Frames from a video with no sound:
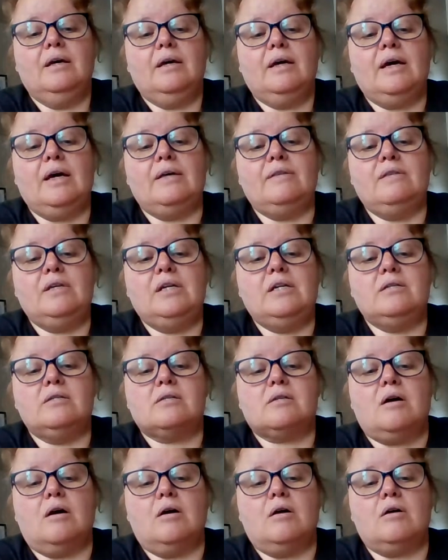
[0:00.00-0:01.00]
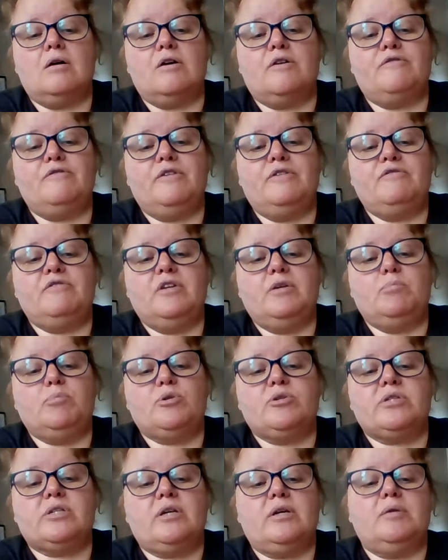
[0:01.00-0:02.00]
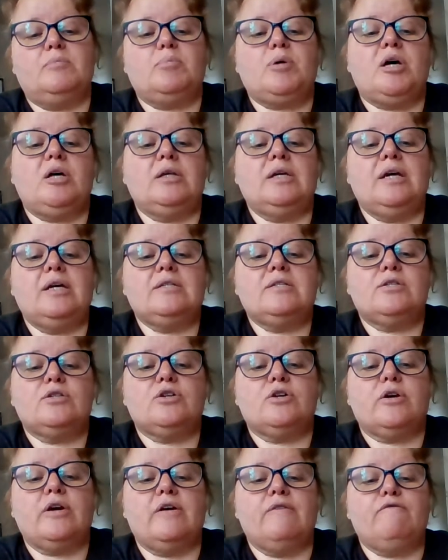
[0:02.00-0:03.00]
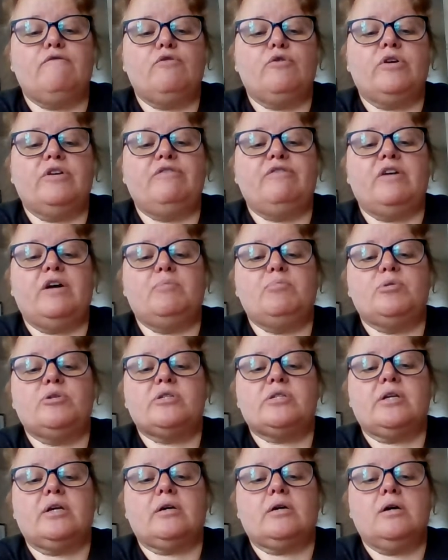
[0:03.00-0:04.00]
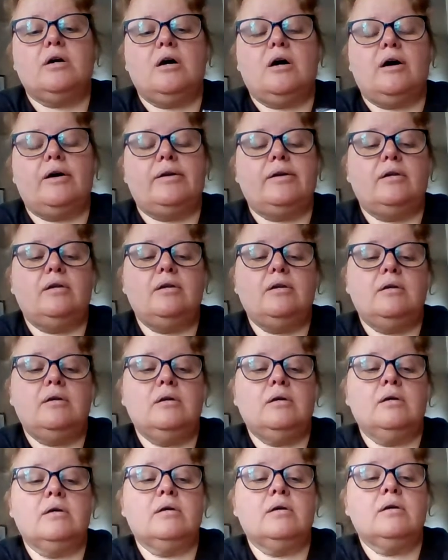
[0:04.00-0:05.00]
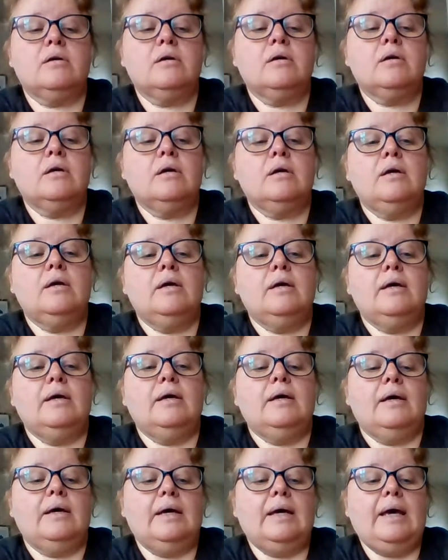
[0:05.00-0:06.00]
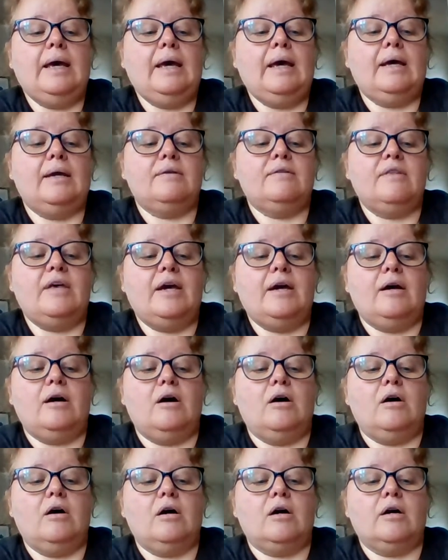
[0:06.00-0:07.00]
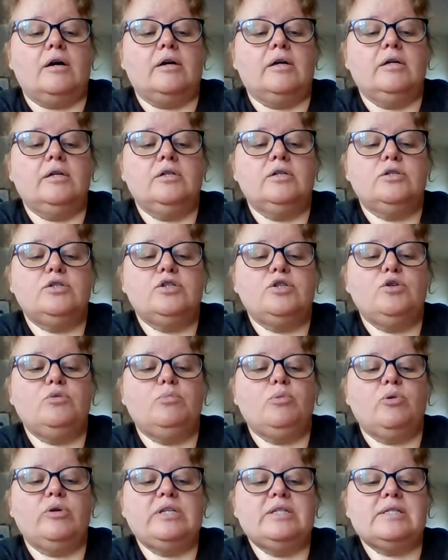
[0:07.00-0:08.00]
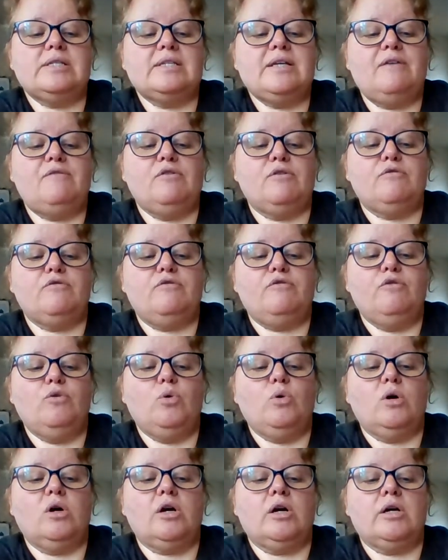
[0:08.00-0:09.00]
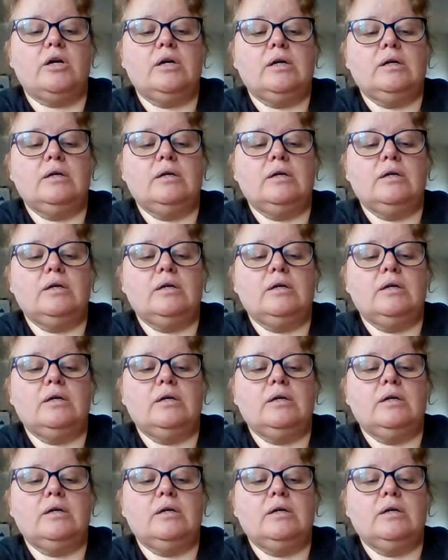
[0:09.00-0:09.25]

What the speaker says: and these are 50% polyester and 45% cotton, and they are 2.74,